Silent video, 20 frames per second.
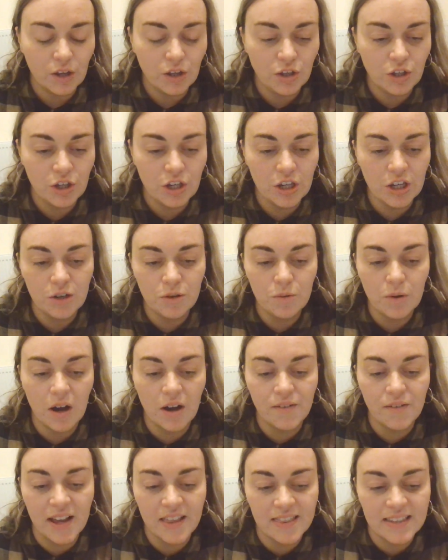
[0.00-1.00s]
You
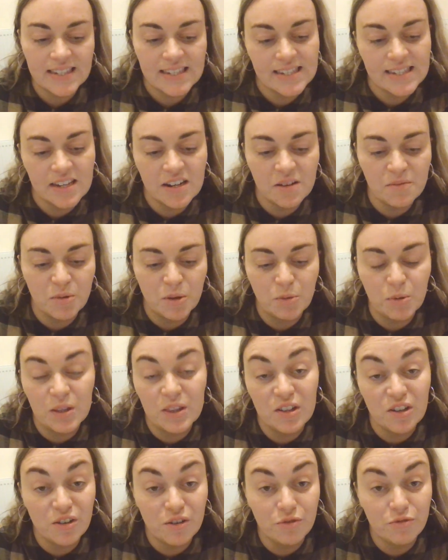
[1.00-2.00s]
are at the cinema
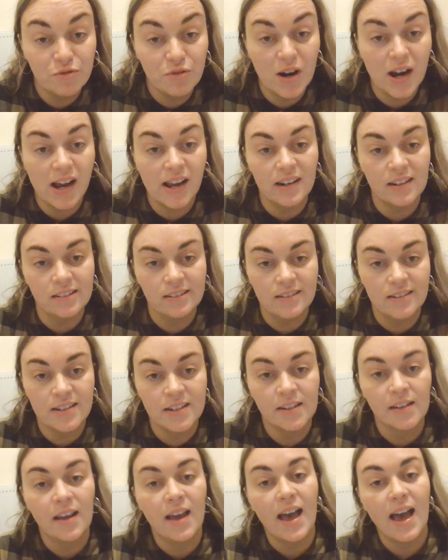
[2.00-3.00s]
with your friend.
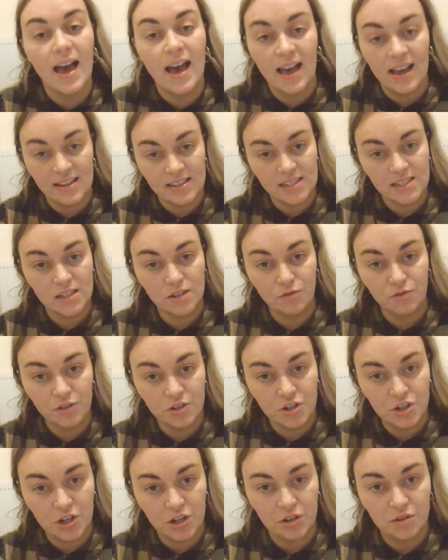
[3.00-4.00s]
Ask for
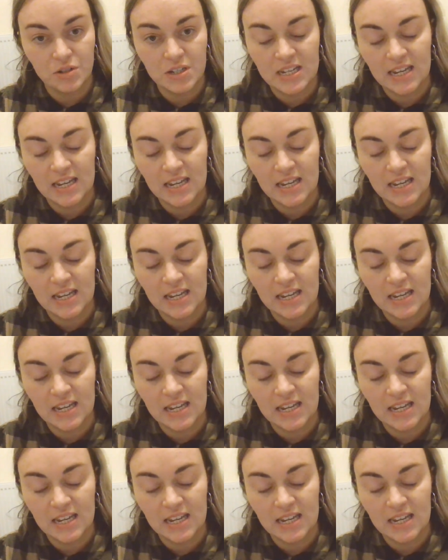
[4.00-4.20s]
2